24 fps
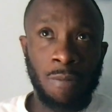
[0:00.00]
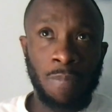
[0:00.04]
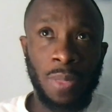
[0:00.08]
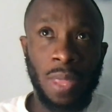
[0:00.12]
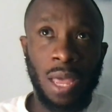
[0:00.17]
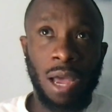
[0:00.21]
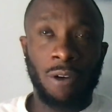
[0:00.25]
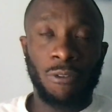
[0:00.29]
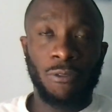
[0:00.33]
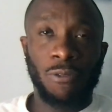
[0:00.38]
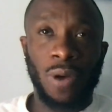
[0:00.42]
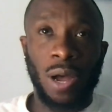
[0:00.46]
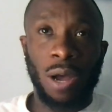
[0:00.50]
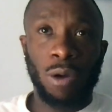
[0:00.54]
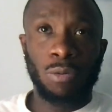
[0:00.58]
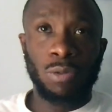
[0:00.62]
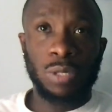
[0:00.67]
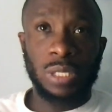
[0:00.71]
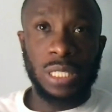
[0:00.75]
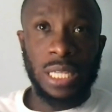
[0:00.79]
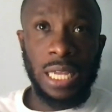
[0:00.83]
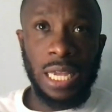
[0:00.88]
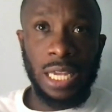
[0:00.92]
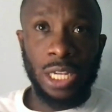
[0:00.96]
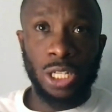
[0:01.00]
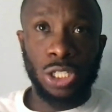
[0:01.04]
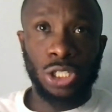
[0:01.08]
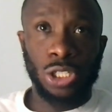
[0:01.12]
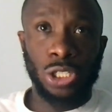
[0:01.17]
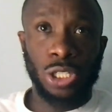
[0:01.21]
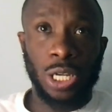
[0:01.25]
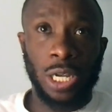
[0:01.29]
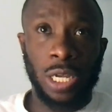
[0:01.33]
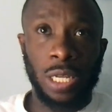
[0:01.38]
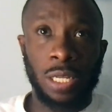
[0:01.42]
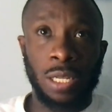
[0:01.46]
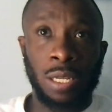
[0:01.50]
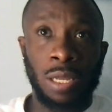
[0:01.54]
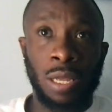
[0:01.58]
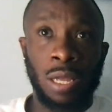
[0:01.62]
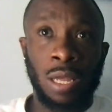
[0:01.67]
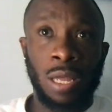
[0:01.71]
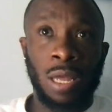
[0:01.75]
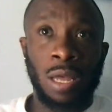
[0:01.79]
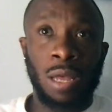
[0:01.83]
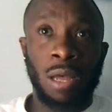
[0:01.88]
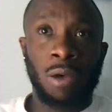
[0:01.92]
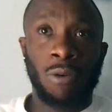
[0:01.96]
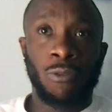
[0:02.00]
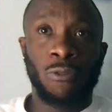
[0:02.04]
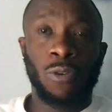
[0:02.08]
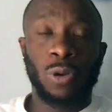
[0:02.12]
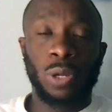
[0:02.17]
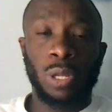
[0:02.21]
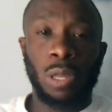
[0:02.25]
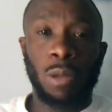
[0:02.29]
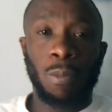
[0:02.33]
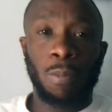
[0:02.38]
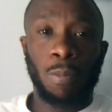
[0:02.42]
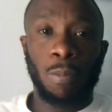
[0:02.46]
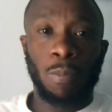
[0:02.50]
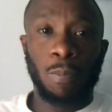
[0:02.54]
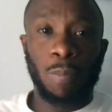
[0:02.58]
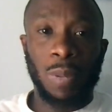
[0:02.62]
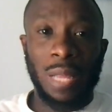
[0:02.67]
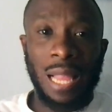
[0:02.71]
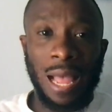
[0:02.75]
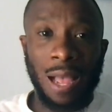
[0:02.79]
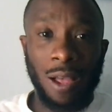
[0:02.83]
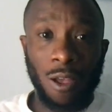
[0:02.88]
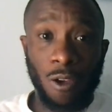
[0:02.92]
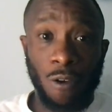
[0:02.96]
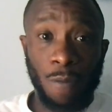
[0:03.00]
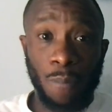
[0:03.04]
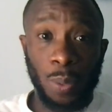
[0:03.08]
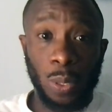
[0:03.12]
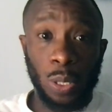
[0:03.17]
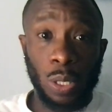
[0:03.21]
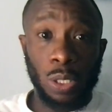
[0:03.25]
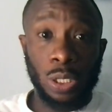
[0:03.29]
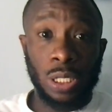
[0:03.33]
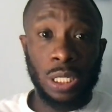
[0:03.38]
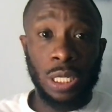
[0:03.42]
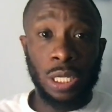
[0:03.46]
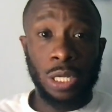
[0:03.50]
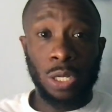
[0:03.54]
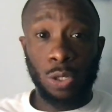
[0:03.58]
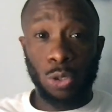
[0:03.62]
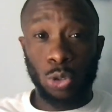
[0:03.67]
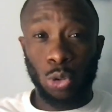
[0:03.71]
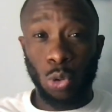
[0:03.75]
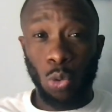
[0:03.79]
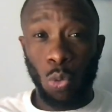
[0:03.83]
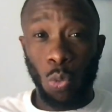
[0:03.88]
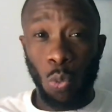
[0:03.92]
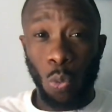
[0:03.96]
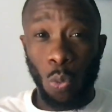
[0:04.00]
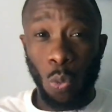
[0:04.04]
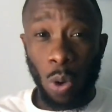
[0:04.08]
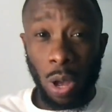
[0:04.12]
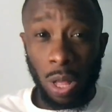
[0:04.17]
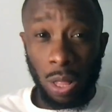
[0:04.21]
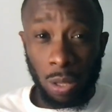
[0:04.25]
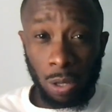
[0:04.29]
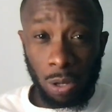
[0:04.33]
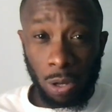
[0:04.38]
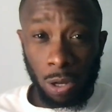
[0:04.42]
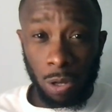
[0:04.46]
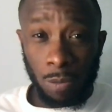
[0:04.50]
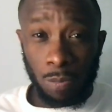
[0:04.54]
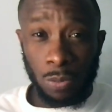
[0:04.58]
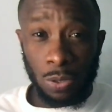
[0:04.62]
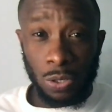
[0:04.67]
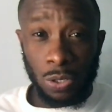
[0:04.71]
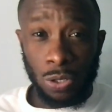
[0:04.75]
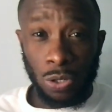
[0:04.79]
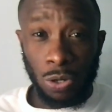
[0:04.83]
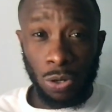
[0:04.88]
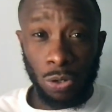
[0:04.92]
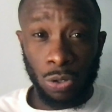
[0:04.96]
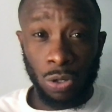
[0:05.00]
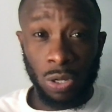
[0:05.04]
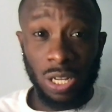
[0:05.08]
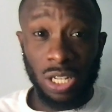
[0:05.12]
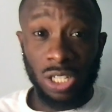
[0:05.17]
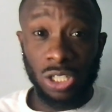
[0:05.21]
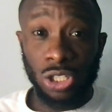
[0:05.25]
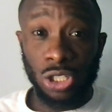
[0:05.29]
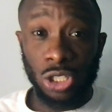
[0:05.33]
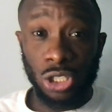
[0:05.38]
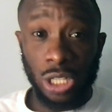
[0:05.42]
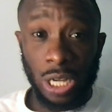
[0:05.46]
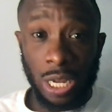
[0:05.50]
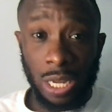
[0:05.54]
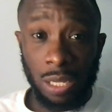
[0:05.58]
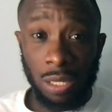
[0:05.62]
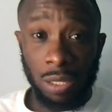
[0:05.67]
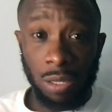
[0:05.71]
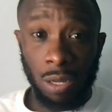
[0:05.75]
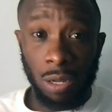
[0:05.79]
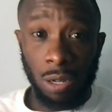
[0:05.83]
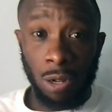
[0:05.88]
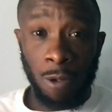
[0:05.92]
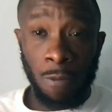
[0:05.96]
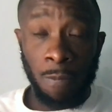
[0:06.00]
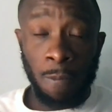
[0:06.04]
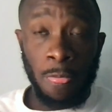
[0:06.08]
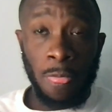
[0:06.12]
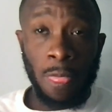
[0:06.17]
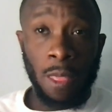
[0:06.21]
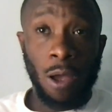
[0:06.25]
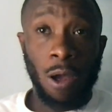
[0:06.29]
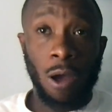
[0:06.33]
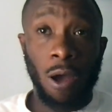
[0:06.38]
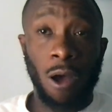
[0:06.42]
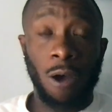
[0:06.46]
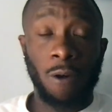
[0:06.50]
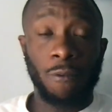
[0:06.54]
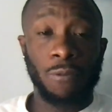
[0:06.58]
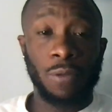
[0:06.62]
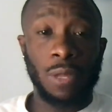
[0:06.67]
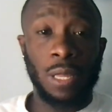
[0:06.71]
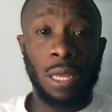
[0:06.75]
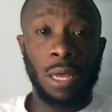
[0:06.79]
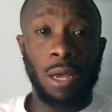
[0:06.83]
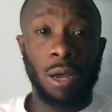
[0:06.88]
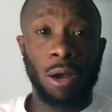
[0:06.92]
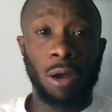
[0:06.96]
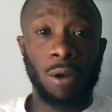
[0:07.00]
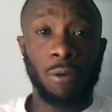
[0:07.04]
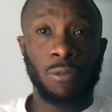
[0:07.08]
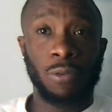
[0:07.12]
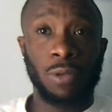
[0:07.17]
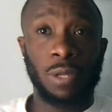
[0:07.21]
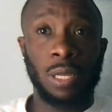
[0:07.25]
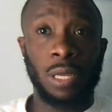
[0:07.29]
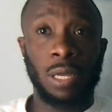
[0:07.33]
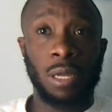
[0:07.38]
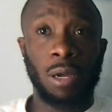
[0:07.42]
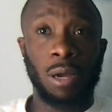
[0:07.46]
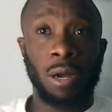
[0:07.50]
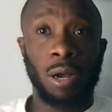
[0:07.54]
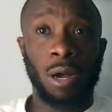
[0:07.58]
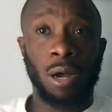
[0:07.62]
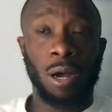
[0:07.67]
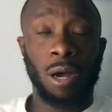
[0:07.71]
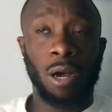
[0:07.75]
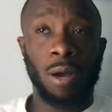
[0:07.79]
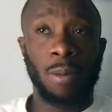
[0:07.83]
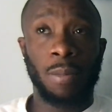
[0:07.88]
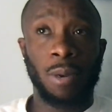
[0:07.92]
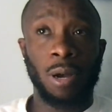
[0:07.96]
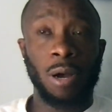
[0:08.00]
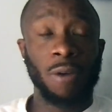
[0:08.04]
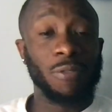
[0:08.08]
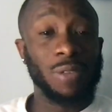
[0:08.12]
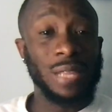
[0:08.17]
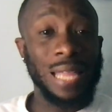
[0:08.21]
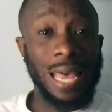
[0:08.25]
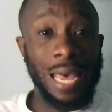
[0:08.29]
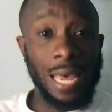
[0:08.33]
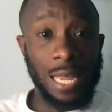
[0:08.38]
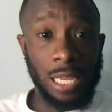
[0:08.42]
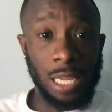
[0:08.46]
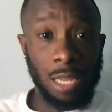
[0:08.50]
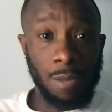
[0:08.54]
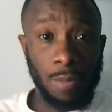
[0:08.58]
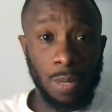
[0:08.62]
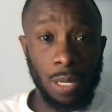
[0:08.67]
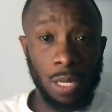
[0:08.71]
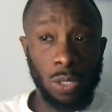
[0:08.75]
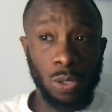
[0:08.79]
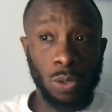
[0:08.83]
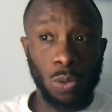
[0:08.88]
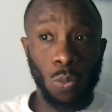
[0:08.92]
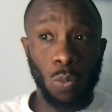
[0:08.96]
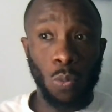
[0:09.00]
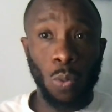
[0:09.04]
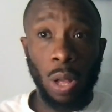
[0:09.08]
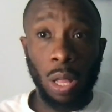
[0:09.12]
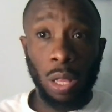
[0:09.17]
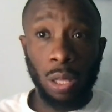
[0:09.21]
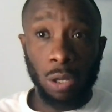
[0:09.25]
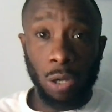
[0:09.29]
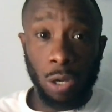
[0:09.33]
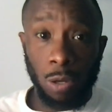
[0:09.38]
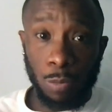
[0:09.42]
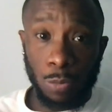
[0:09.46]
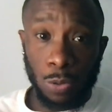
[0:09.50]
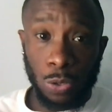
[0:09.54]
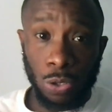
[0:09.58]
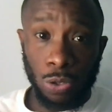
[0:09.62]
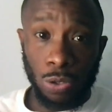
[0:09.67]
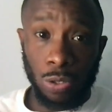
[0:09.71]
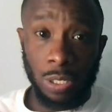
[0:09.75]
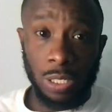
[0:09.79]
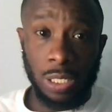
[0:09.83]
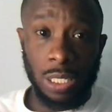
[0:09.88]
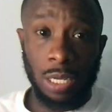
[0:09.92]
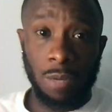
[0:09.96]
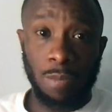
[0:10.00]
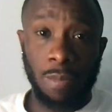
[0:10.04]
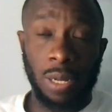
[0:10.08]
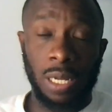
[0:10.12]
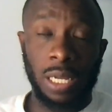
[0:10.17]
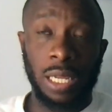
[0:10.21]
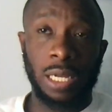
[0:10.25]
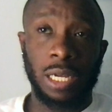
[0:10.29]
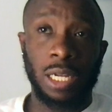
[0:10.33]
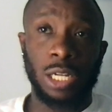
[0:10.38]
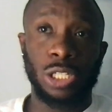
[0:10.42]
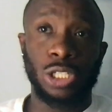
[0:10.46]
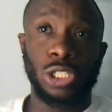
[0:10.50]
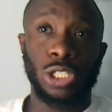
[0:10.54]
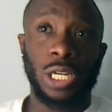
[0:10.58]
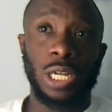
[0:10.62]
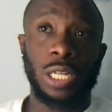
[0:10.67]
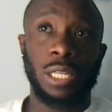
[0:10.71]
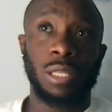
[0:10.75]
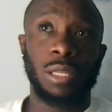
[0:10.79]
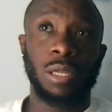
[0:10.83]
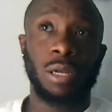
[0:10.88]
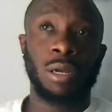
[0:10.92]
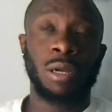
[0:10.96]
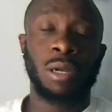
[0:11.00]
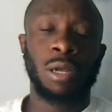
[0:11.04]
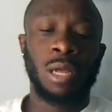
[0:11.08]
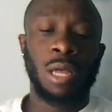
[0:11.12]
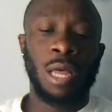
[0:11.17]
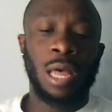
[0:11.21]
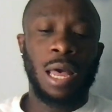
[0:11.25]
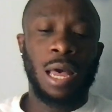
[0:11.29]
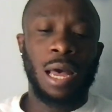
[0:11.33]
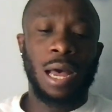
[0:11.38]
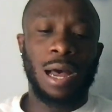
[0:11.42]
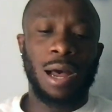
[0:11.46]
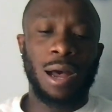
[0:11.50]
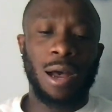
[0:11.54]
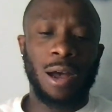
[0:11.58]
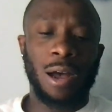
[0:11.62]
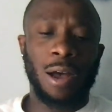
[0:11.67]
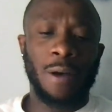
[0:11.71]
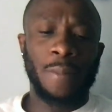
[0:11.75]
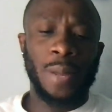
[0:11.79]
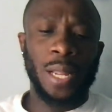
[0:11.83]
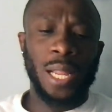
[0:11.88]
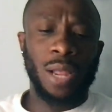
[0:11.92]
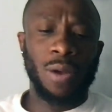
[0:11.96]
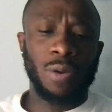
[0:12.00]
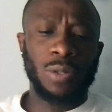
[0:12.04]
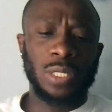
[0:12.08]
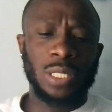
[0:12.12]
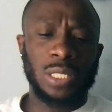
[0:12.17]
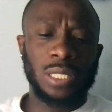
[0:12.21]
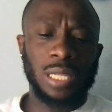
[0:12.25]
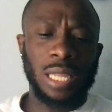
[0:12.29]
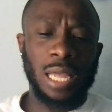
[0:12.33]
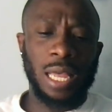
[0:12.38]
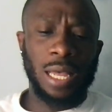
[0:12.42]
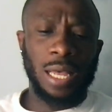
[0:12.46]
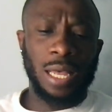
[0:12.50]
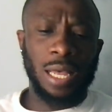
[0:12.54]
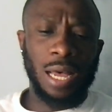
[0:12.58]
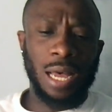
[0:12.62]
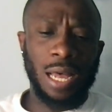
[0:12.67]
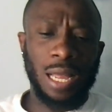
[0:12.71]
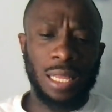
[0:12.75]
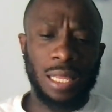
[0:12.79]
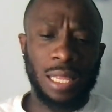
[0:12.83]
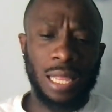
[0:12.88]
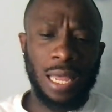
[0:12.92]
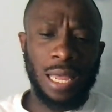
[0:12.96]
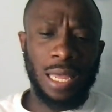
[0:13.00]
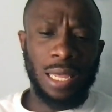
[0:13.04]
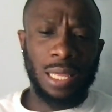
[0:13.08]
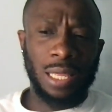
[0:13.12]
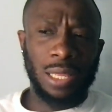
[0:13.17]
a foundation for the black community to welcome certain agenda of the of the um of the enemy to welcome certain demonic agenda um and i was just like god like